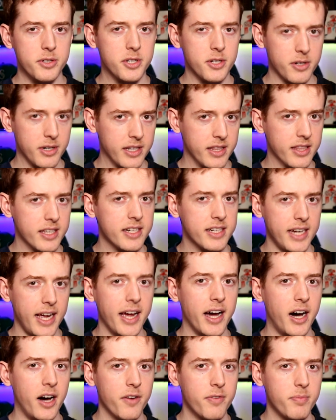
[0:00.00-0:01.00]
During the day
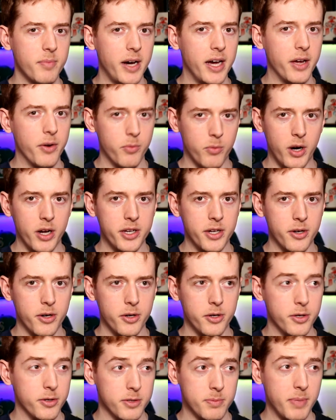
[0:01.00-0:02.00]
off, my
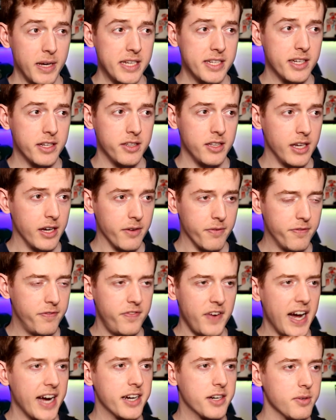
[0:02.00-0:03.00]
1-year-old, who's basically a
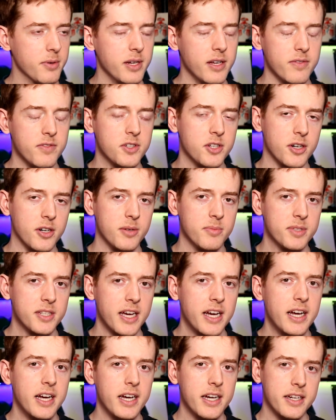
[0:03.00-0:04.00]
factory of germs,